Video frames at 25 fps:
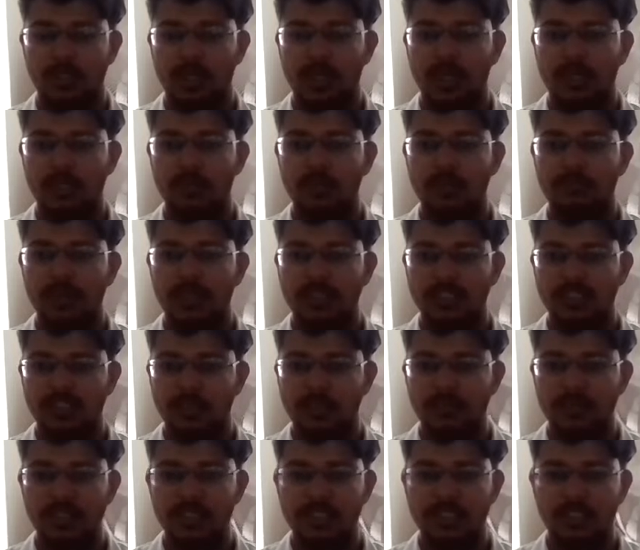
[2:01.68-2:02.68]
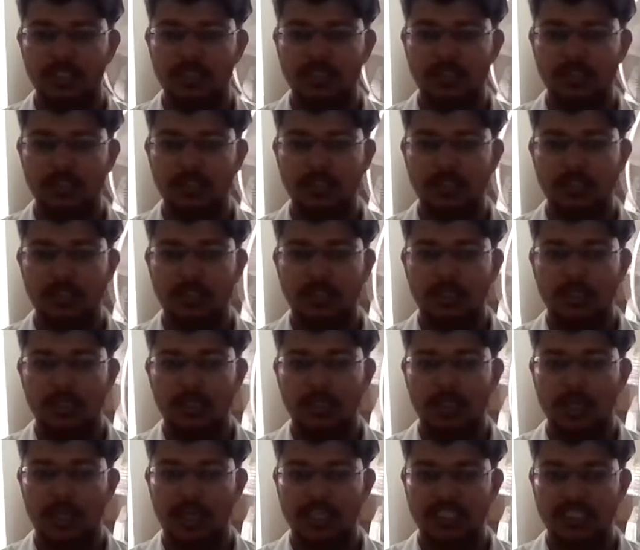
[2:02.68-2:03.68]
the night of examination.
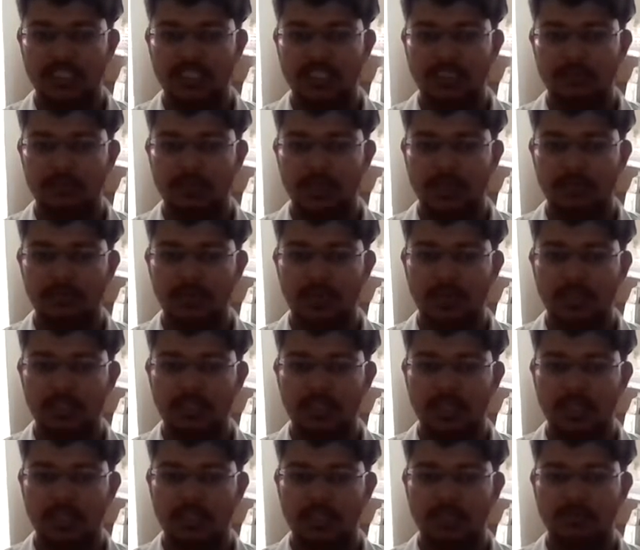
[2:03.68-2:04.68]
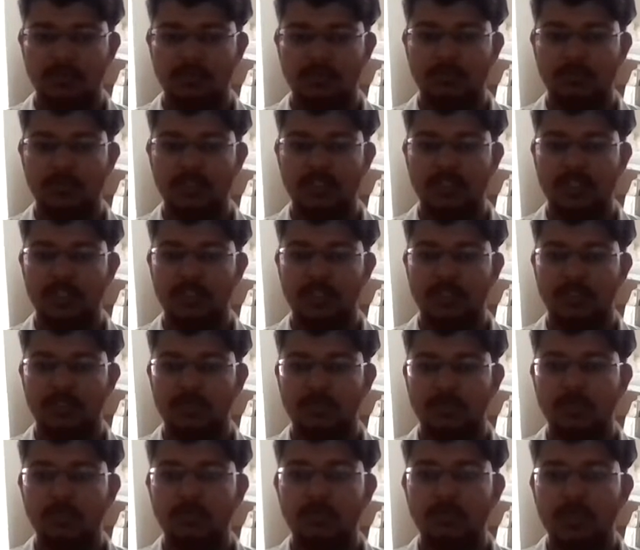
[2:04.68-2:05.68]
Laxative tablets are given to patients
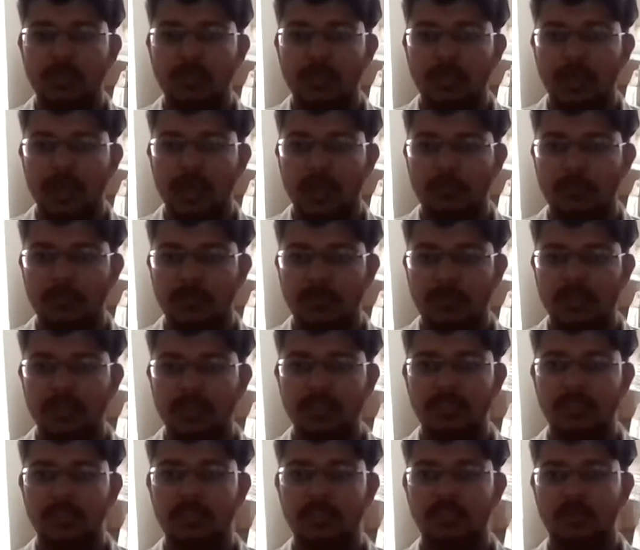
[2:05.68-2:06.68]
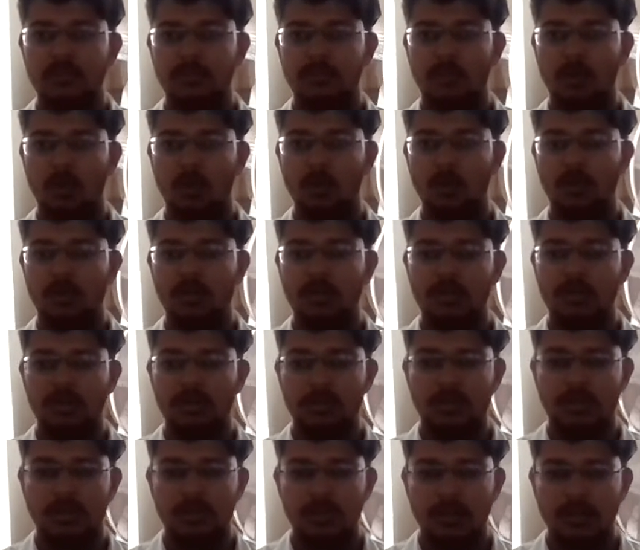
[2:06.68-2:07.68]
to empty bowel.
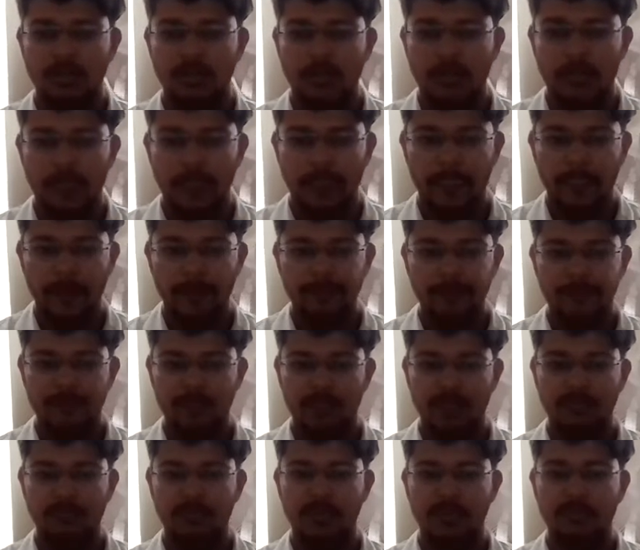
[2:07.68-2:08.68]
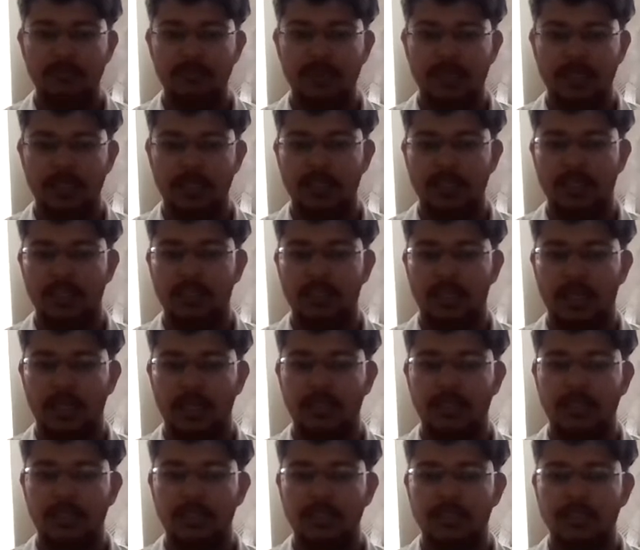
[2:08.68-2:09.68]
Confirm any
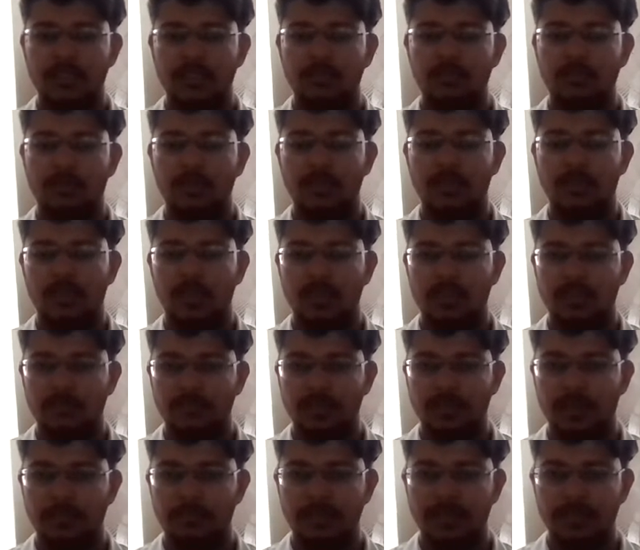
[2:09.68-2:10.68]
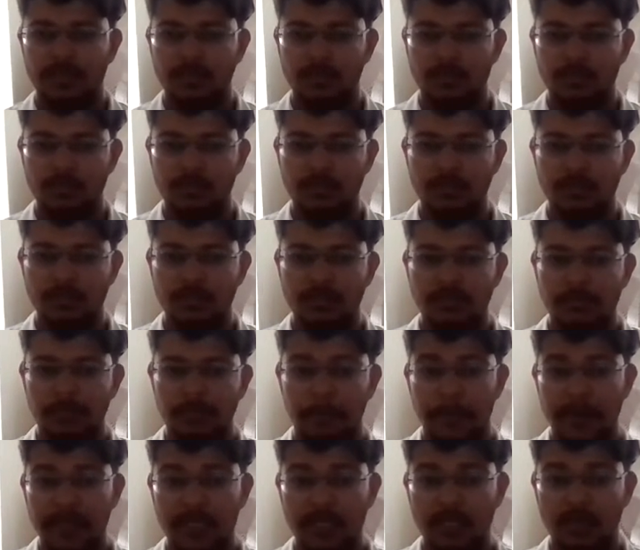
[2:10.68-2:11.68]
contraindication to contrast media being used.
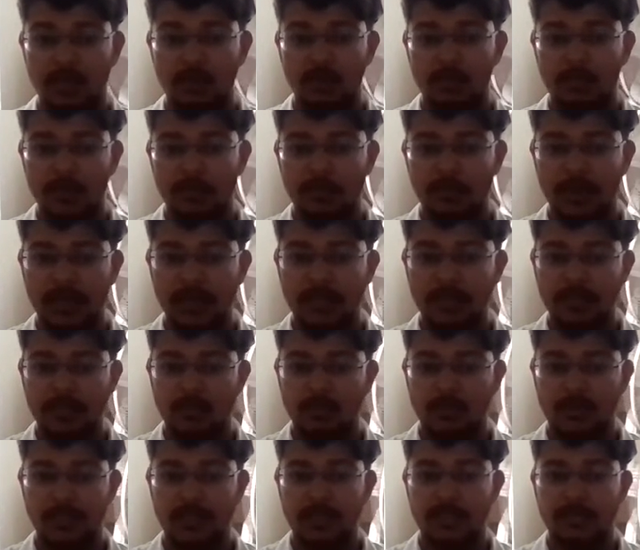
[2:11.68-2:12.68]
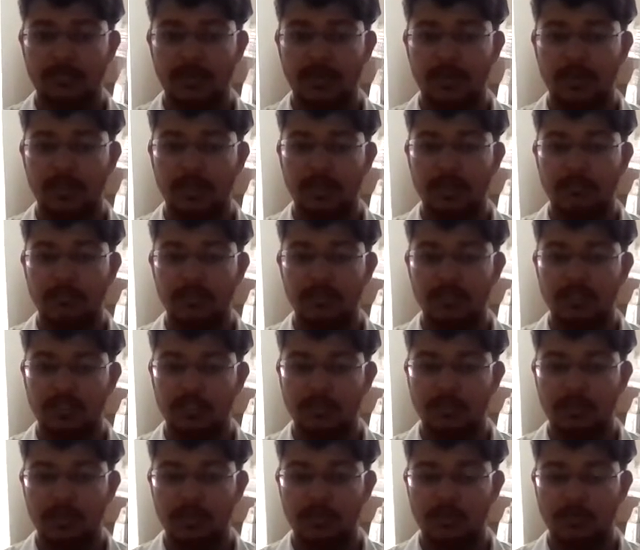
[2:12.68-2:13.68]
Metoclopramide 20 mg is
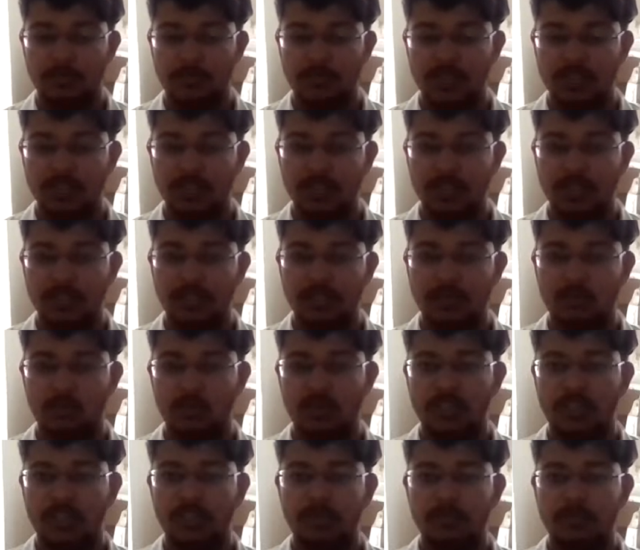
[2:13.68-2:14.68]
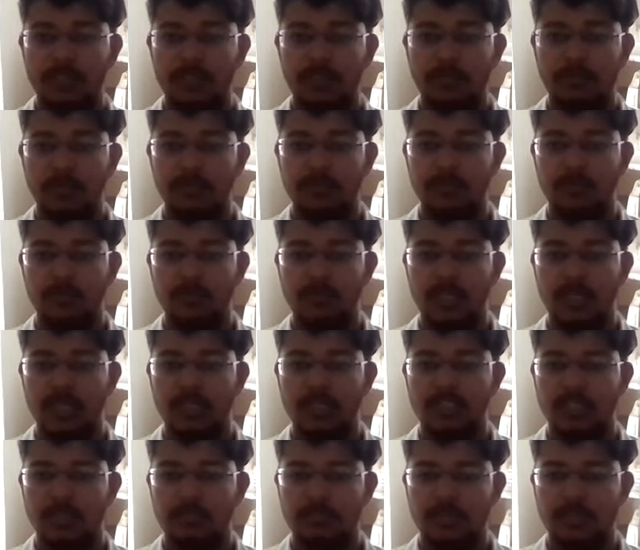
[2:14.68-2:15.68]
given to patient 20 minutes before the
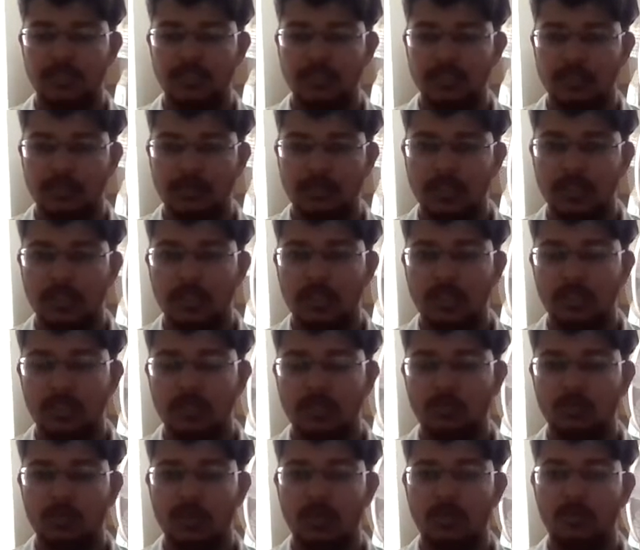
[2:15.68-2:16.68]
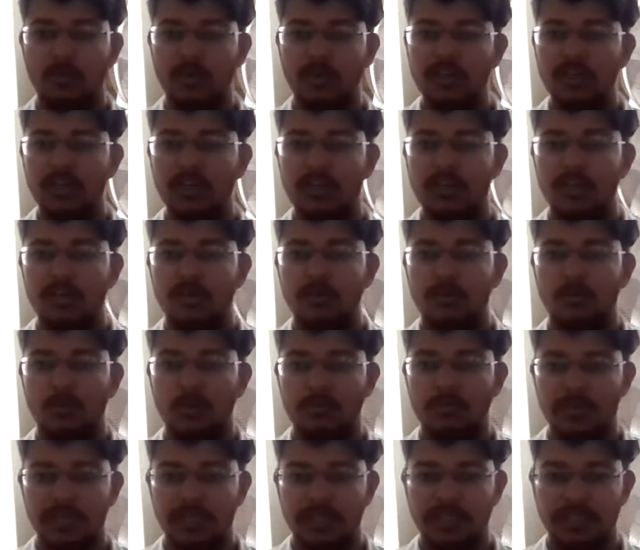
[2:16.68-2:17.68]
examination to avoid
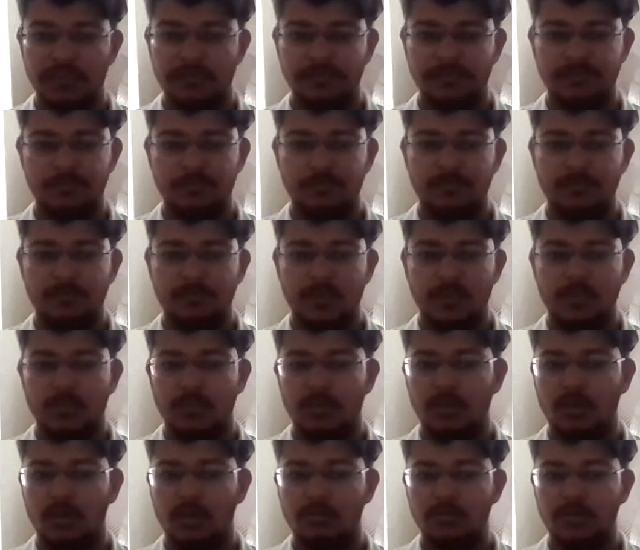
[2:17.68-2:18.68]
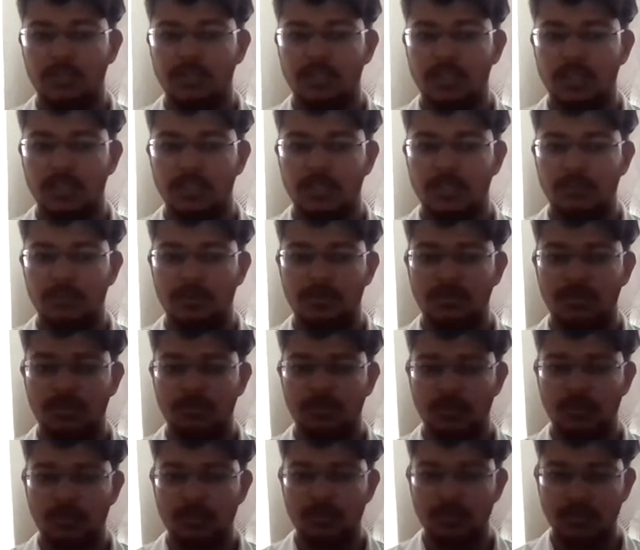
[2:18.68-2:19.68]
vomiting. Now we discuss about the
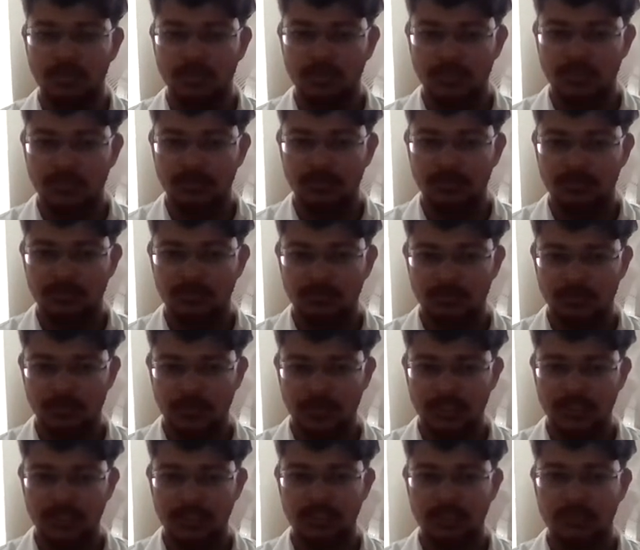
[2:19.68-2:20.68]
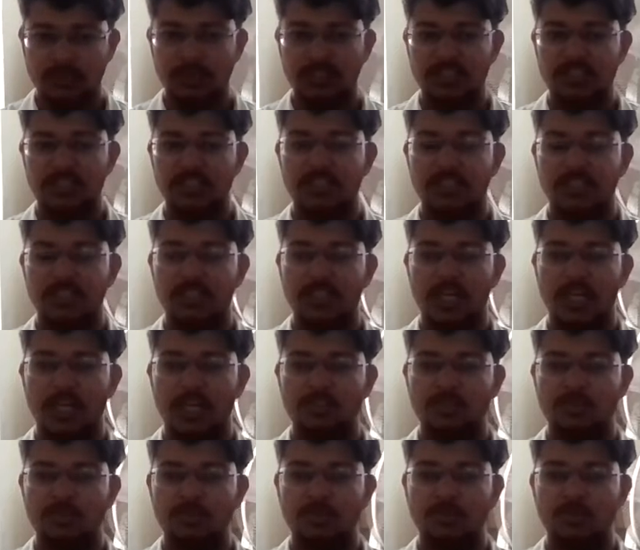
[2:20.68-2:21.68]
procedure. First is patient is
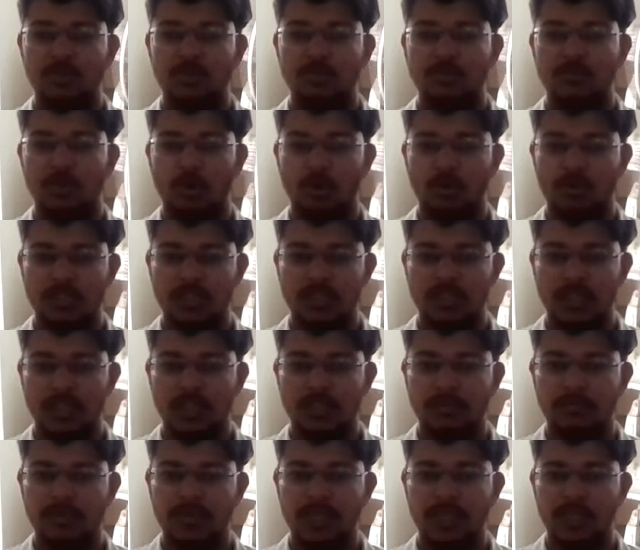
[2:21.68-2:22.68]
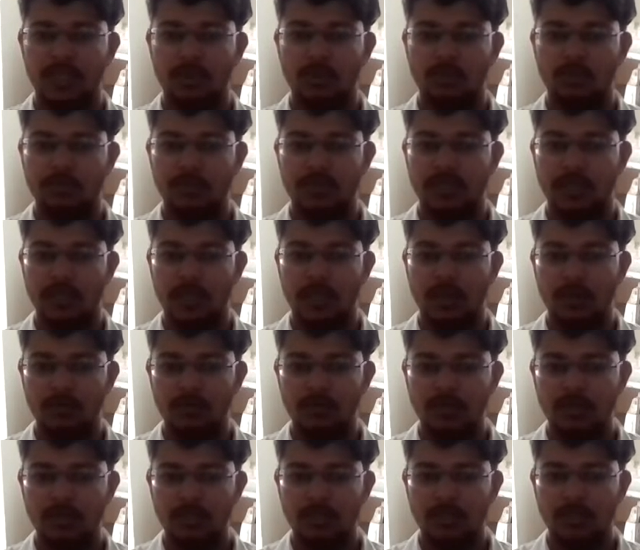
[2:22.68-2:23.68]
asked to remove clothing and wear a hospital
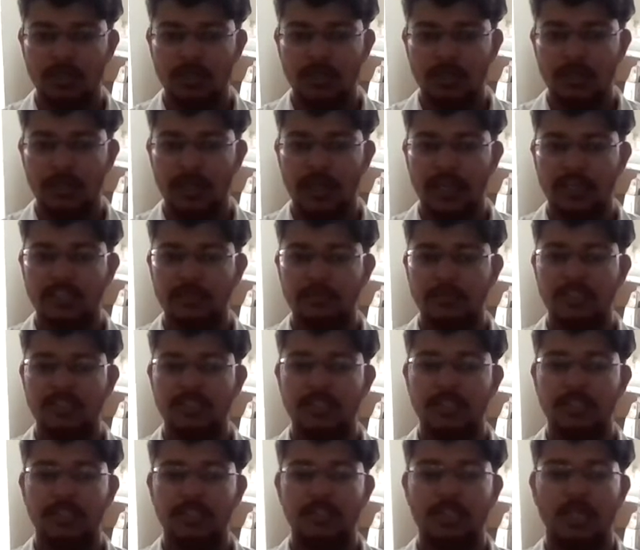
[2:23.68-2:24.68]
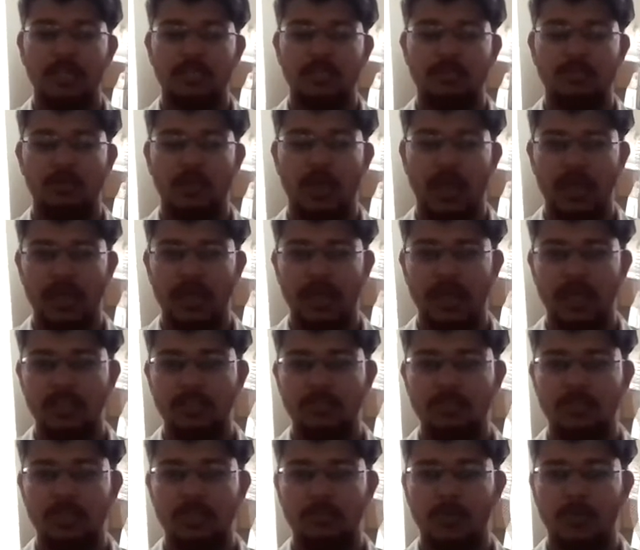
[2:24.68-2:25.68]
gown. Next, patient is asked to lie down
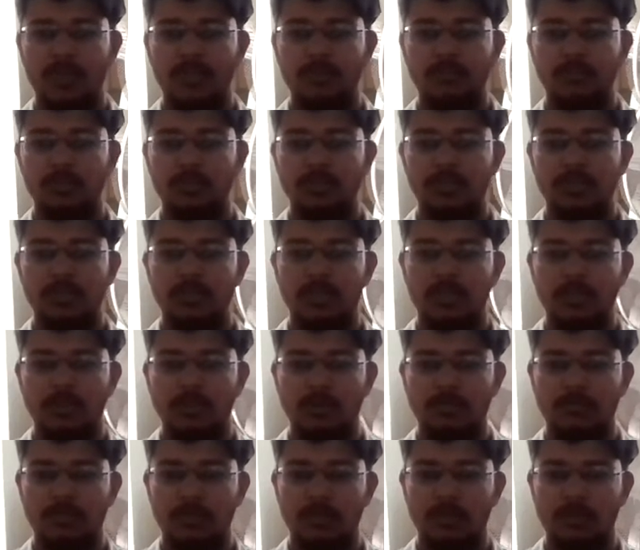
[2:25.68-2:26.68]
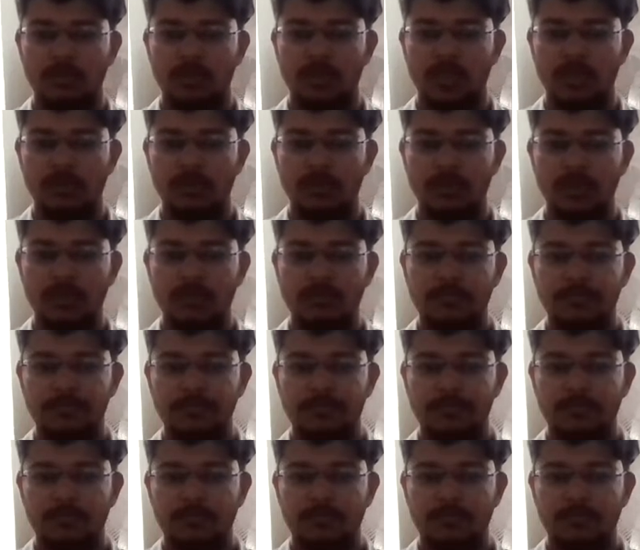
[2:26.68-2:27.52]
in supine position on floor or table.